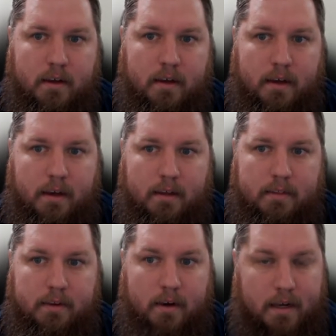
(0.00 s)

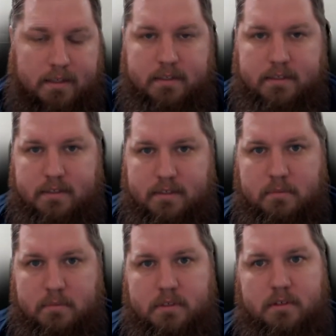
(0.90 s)
IT systems